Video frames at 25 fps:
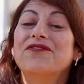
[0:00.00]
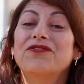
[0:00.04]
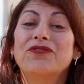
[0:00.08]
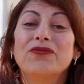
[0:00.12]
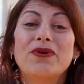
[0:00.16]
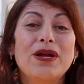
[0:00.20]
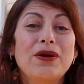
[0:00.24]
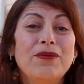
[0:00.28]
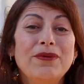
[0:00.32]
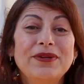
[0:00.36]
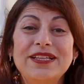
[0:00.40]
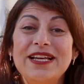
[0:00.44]

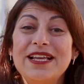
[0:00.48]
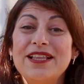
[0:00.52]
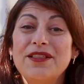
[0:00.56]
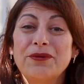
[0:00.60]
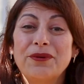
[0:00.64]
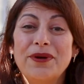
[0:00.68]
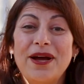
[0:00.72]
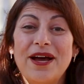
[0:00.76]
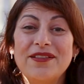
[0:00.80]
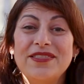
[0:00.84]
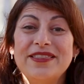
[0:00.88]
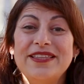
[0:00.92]
frequently
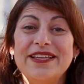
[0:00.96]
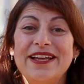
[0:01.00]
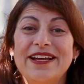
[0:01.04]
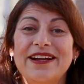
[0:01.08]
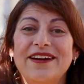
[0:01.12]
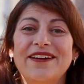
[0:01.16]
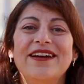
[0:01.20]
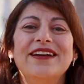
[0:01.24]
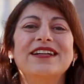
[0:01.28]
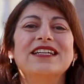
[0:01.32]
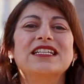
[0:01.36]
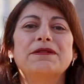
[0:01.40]
throughout the
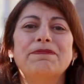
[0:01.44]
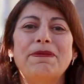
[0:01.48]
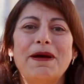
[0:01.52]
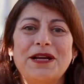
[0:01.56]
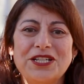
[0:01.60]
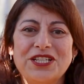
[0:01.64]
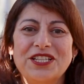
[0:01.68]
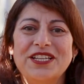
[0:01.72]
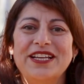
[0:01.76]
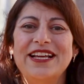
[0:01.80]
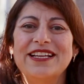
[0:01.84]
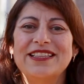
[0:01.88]
year and
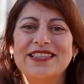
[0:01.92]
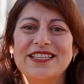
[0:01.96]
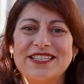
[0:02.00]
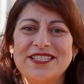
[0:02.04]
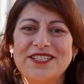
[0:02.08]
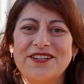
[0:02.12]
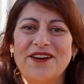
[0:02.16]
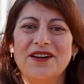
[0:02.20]
especially at the